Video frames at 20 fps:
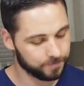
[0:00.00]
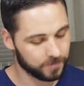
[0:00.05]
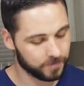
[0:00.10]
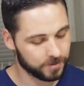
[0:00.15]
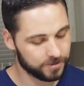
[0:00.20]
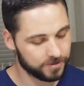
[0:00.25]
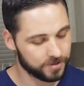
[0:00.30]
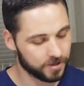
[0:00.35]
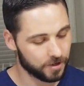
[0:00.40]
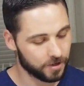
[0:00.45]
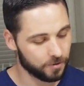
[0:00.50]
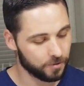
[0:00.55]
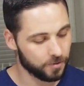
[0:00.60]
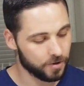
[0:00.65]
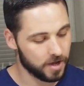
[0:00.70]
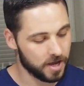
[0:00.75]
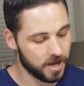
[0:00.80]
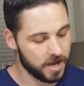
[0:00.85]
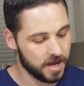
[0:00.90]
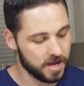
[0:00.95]

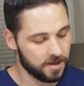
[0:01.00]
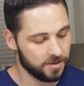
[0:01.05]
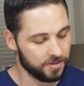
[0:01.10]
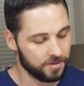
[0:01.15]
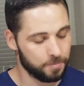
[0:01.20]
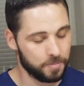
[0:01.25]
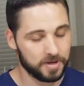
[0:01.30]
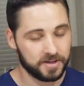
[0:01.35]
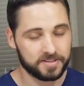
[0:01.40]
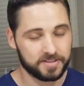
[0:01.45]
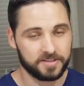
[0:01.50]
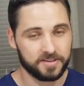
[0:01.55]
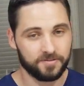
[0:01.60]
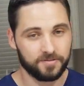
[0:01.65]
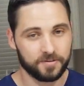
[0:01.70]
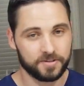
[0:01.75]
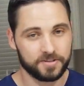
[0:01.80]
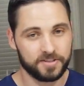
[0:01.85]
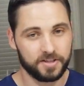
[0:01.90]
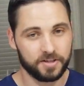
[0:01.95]
So the biggest
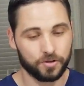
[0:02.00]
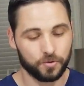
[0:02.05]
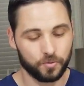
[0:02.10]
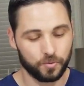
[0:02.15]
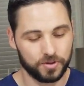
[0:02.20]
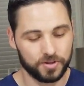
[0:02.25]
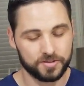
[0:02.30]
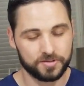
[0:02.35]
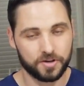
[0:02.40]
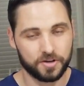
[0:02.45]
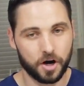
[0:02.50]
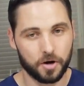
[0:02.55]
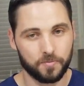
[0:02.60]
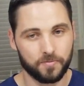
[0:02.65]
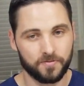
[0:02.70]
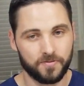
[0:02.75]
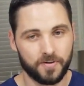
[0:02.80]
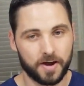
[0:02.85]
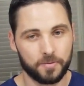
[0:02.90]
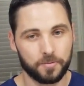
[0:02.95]
difference here with this
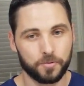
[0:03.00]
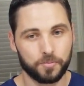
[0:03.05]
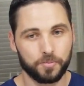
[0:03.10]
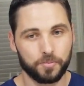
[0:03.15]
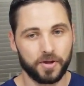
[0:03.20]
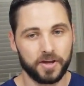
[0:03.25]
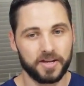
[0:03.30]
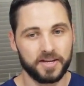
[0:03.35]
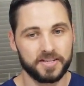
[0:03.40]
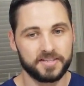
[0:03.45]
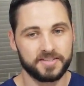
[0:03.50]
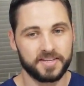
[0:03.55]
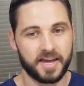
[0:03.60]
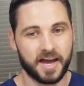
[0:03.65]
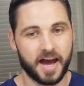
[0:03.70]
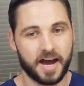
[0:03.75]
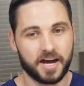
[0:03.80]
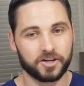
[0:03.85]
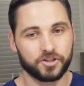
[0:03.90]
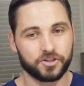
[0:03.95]
carbon fiber plate is they
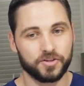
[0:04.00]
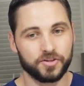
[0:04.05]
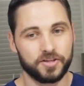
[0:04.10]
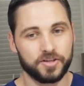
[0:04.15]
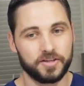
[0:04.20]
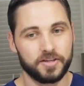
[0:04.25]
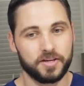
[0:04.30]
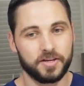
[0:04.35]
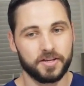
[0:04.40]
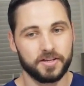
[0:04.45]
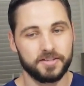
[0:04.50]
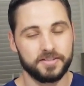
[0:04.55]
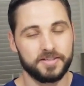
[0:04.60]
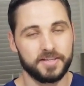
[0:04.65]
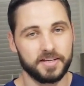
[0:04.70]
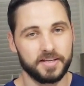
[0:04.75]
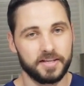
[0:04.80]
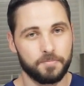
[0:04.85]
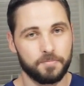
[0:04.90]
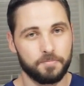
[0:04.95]
actually
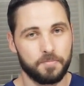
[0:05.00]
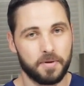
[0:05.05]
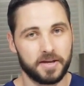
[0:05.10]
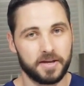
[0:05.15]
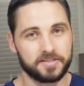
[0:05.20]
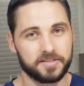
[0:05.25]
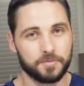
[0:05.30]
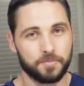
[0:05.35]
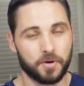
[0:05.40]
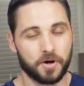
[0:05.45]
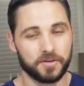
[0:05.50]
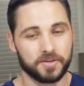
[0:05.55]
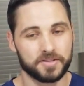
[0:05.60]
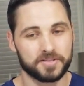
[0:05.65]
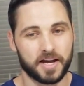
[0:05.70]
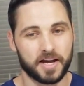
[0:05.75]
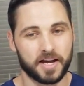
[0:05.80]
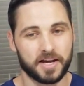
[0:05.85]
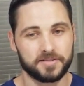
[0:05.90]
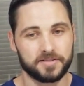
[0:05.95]
did it based upon the
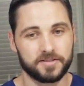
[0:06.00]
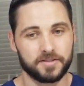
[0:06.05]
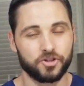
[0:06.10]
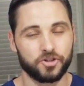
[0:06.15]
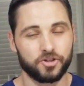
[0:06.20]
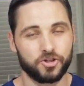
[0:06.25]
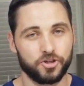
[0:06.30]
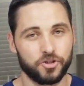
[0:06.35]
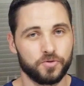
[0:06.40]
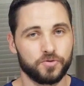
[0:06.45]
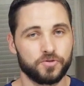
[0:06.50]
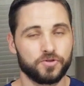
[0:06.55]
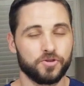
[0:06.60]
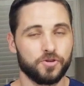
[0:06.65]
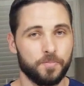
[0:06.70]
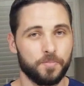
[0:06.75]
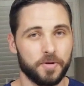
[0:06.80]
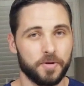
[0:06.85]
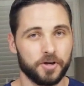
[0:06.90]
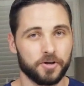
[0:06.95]
size of the shoe. So
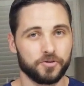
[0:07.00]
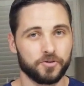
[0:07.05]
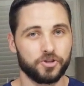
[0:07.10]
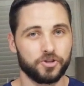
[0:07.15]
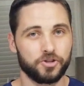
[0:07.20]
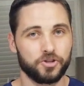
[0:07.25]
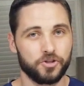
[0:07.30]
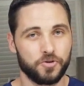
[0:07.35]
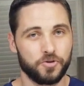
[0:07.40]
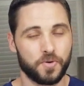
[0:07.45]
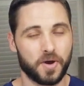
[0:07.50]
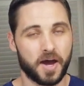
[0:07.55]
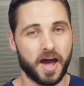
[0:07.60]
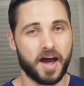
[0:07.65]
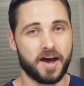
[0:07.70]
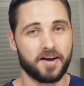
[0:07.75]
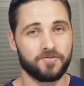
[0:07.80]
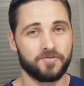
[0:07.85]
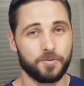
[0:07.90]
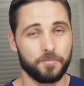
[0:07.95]
the bigger the shoe you
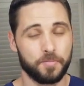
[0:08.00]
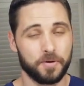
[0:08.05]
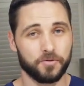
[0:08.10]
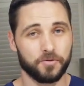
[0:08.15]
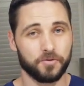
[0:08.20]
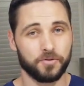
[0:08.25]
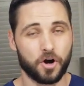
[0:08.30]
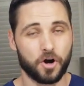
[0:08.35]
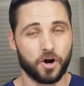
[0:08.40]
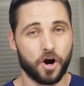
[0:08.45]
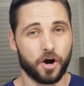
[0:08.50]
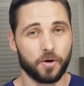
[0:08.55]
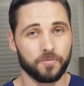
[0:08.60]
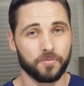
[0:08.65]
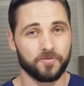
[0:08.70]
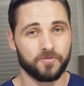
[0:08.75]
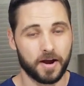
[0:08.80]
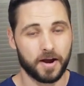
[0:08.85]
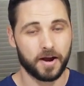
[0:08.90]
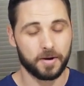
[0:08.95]
have, the bigger the
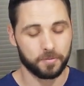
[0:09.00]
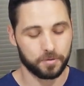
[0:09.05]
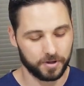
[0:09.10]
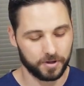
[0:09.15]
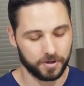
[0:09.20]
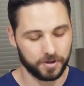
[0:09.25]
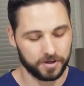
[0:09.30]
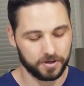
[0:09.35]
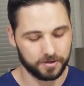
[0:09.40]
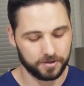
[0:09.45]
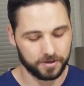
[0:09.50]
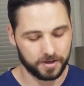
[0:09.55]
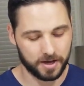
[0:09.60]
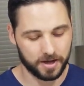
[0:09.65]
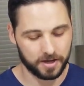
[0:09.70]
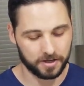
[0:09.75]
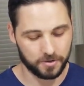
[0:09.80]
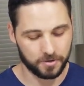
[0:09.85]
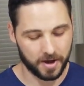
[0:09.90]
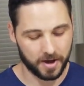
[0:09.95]
carbon fiber plate
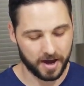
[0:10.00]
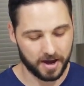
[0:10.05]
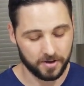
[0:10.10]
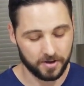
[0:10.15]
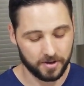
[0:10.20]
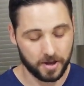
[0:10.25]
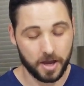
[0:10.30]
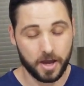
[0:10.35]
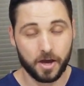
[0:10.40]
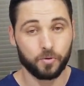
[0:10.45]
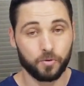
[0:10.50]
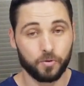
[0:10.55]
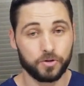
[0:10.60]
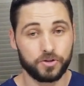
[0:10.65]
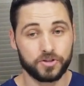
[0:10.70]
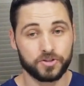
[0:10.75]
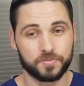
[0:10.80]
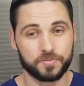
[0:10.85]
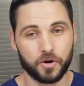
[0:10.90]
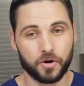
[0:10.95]
you have,
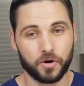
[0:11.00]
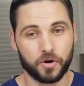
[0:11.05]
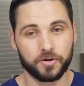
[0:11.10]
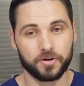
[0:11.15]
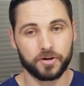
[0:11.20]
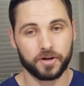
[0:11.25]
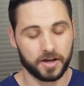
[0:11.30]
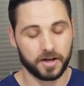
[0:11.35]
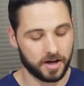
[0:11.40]
which is smart.